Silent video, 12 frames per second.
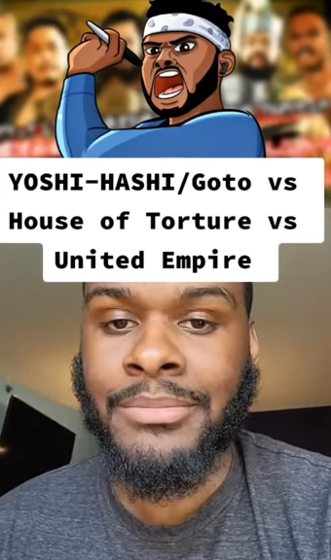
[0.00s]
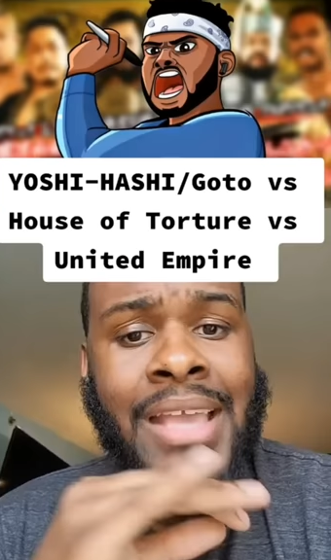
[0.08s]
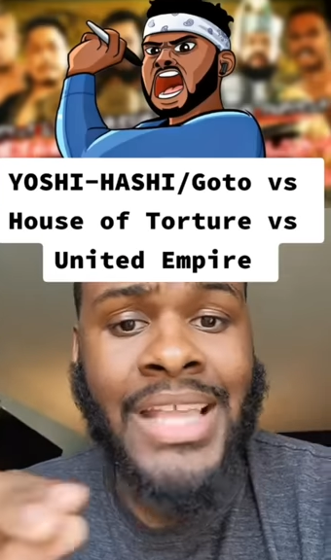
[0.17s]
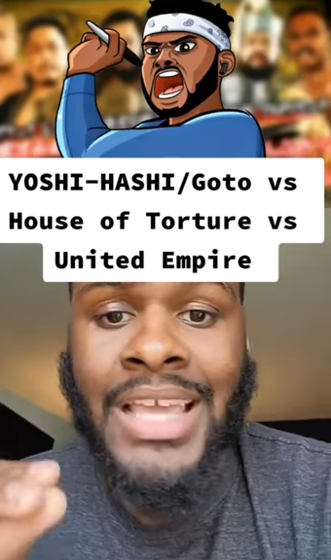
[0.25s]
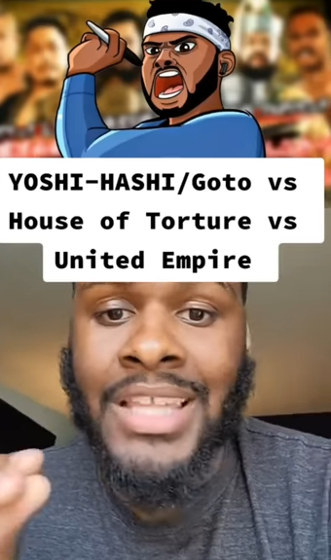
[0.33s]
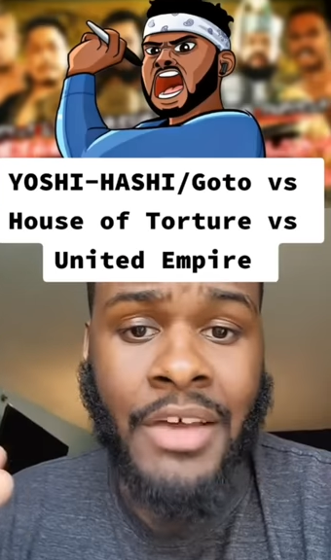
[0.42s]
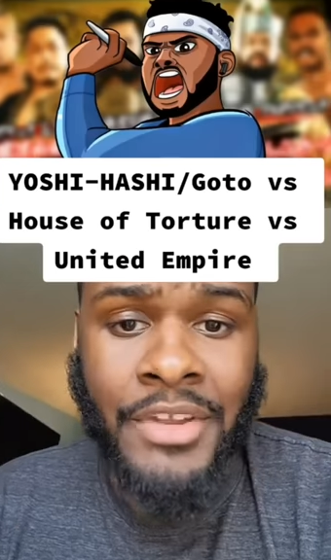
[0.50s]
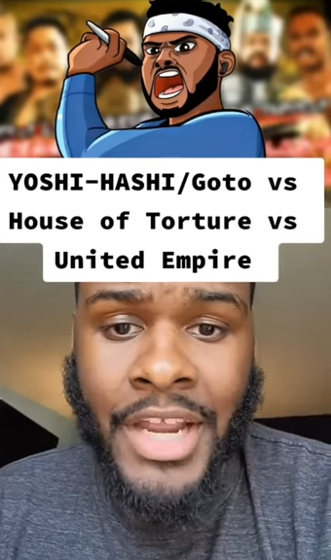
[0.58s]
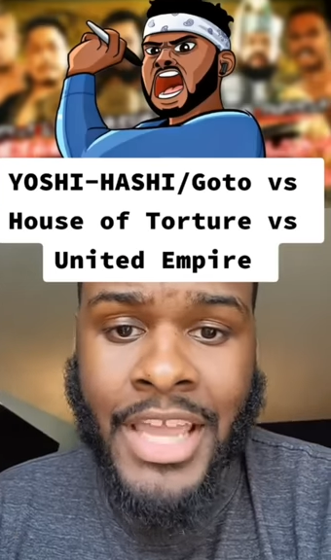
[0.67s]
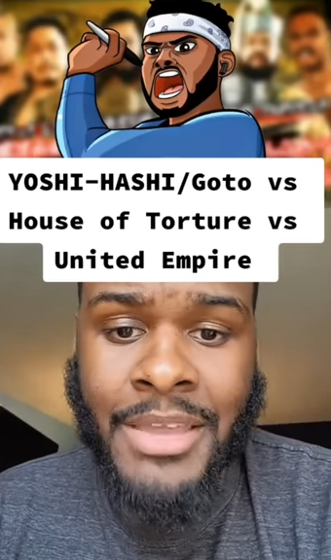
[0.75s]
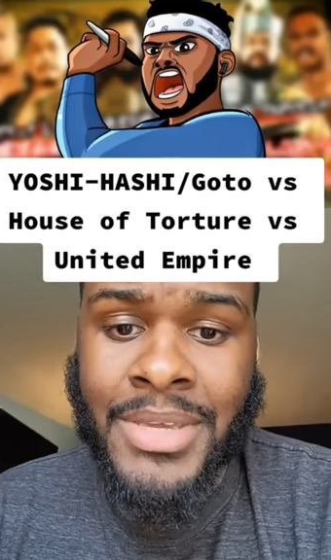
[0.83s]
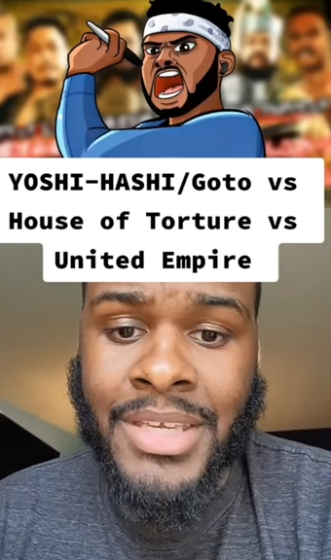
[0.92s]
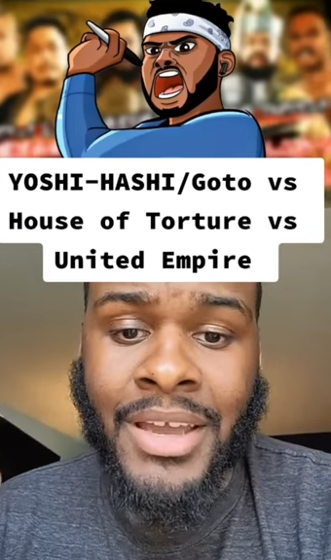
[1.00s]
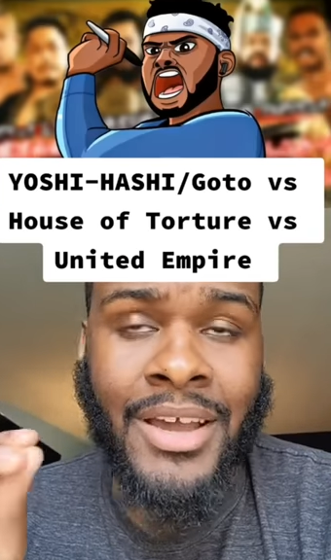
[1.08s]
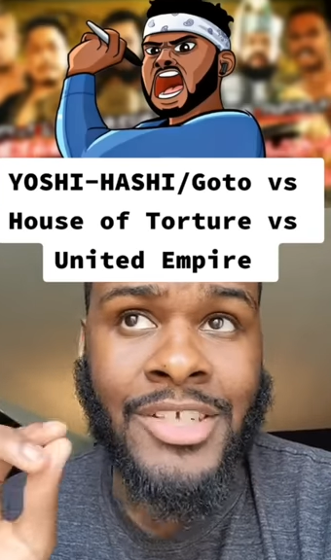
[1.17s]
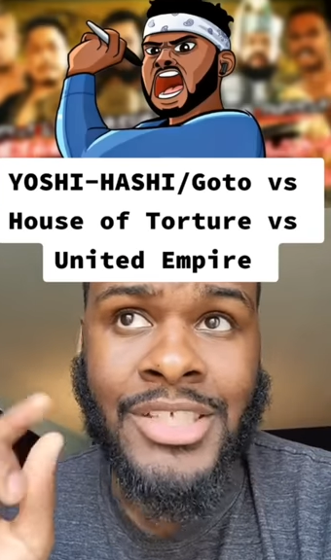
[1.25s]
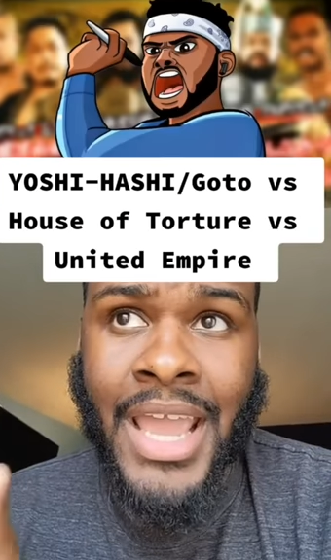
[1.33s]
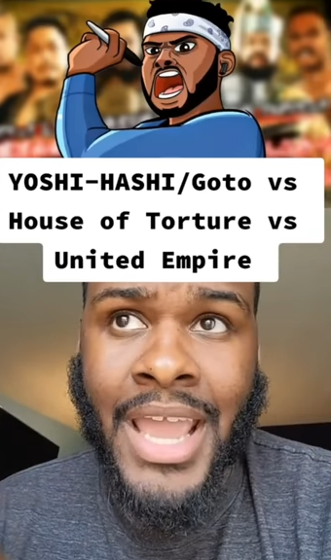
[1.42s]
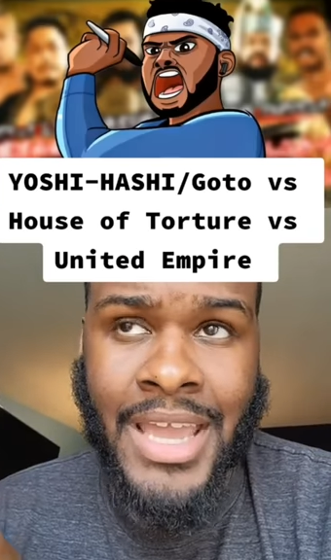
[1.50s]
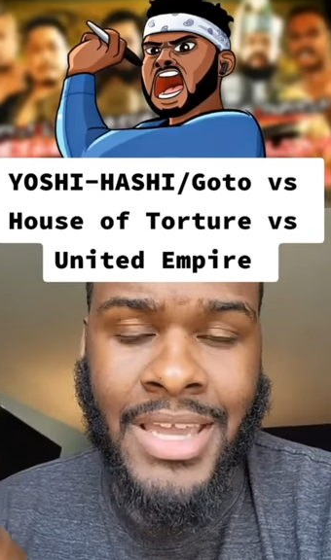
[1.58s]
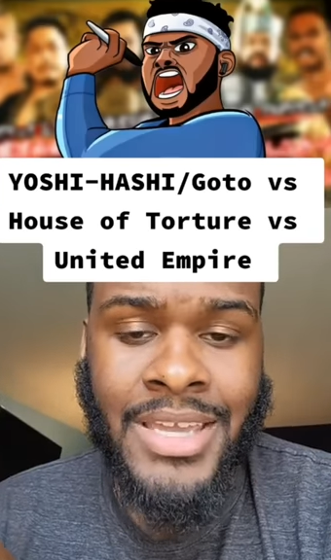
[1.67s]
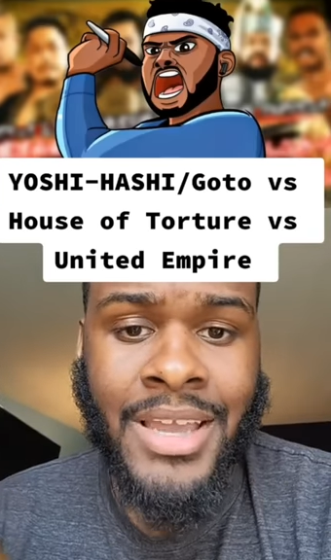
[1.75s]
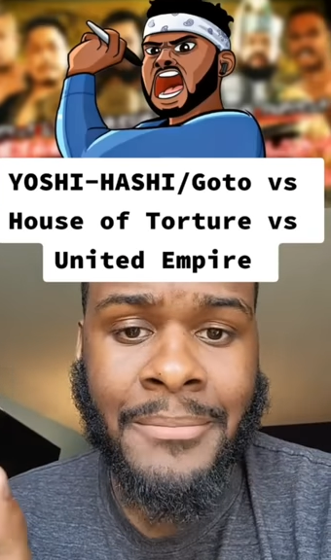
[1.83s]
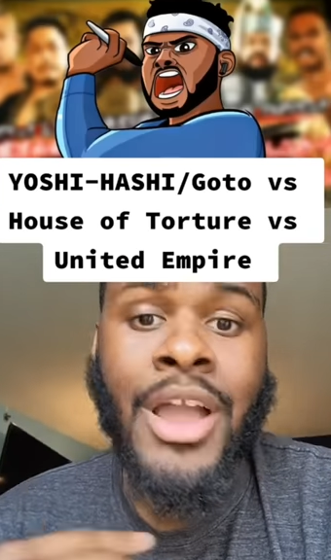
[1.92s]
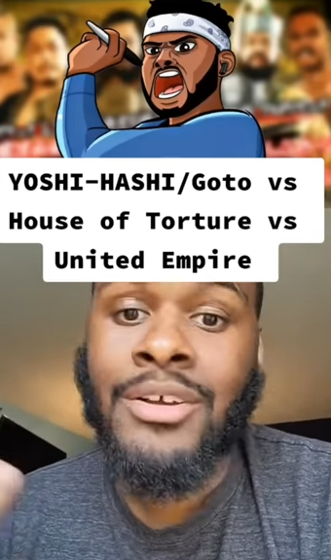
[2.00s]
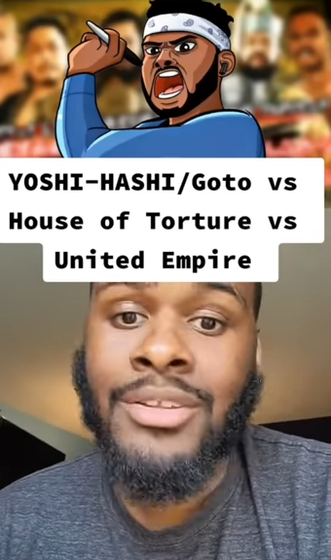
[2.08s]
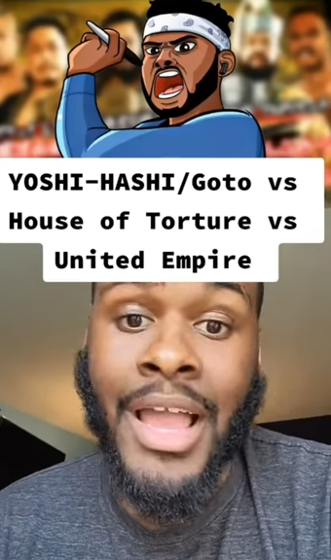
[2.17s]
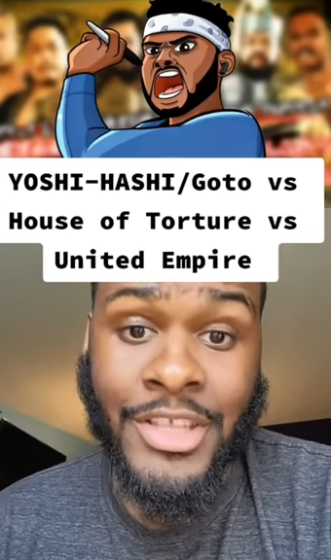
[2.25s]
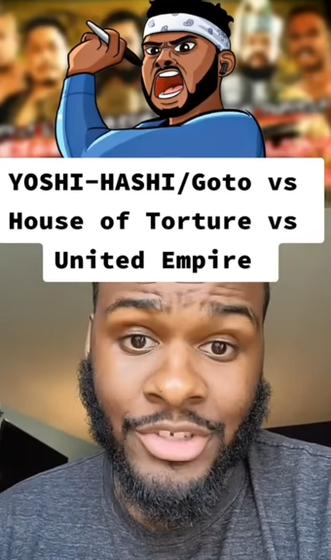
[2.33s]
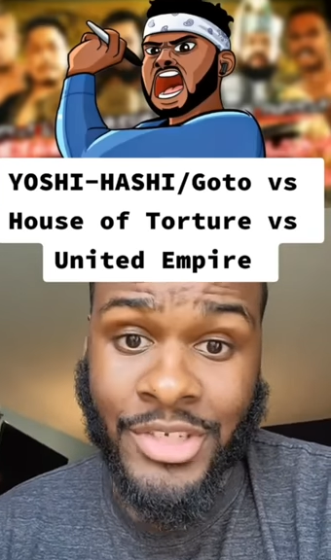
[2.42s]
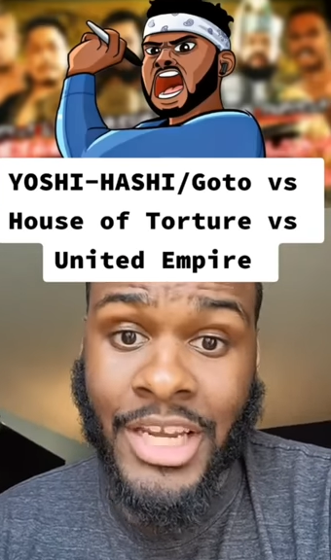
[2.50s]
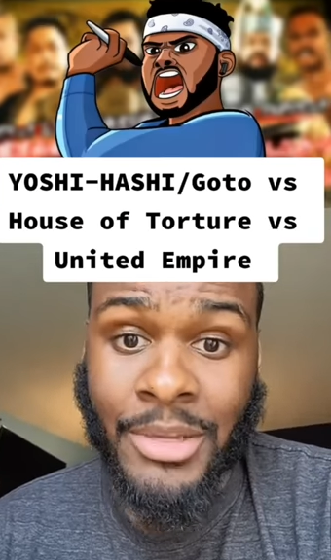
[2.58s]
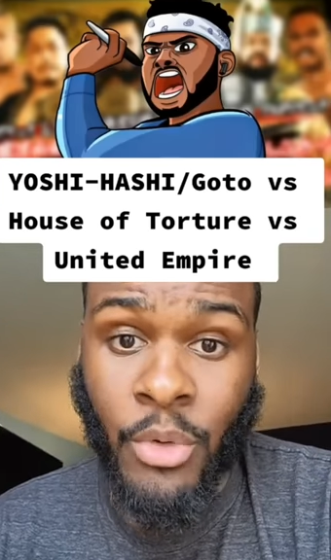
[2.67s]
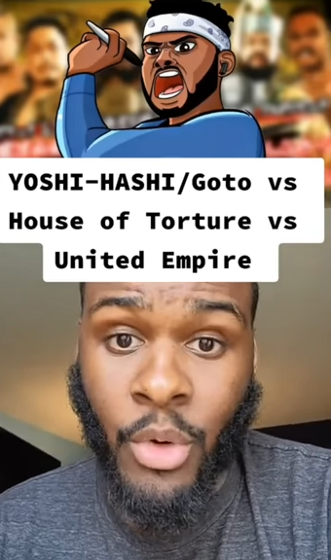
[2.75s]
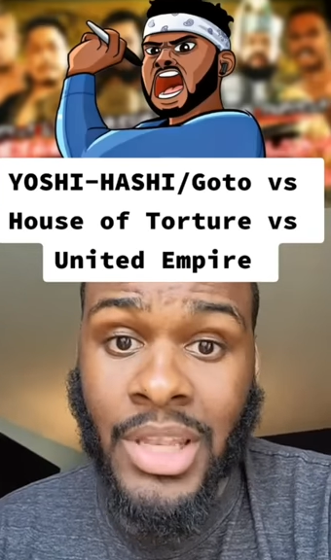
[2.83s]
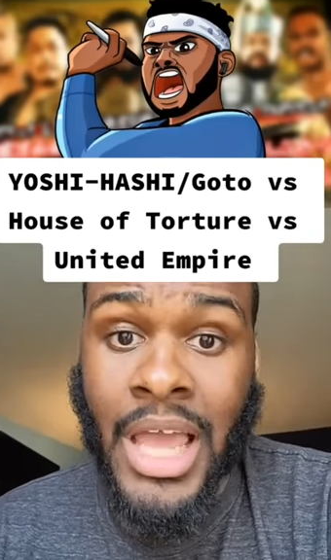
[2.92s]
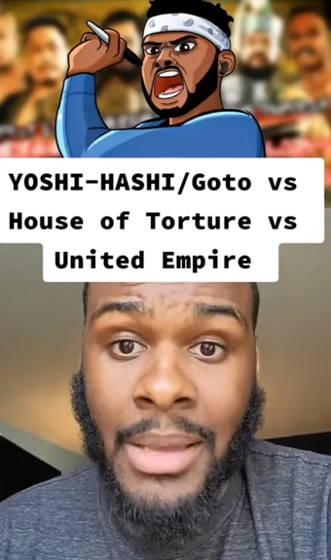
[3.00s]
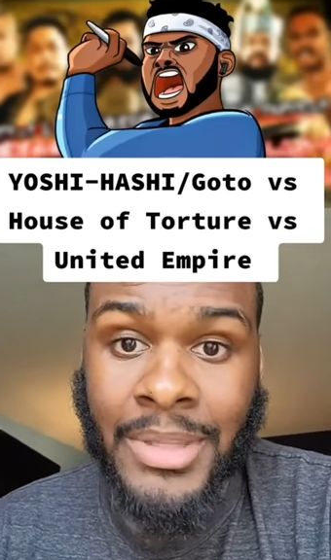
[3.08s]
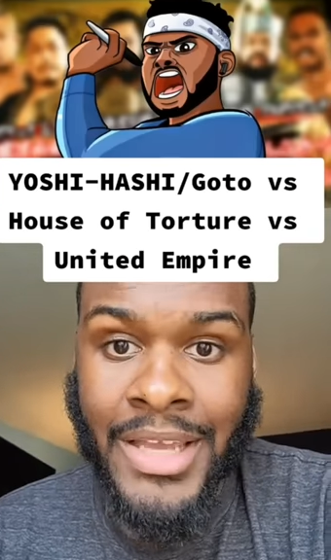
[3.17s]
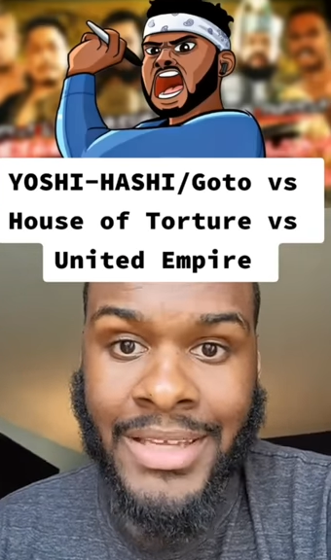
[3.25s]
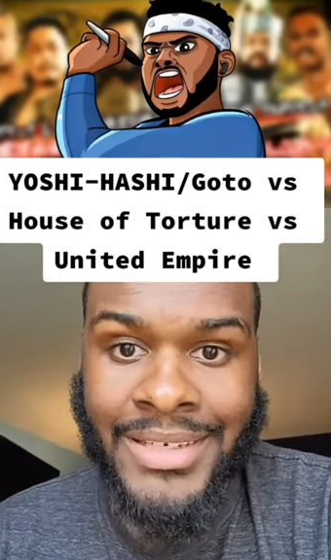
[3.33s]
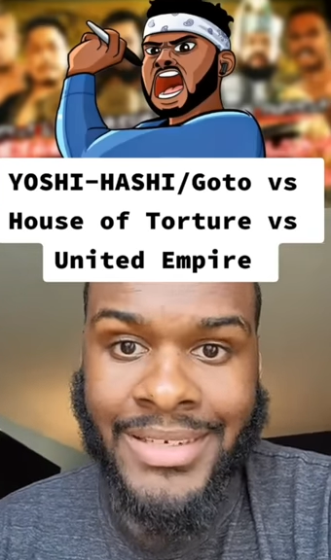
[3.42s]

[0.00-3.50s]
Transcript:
Speaker 1: I say love and hate because A, Young Lions are getting more limelight.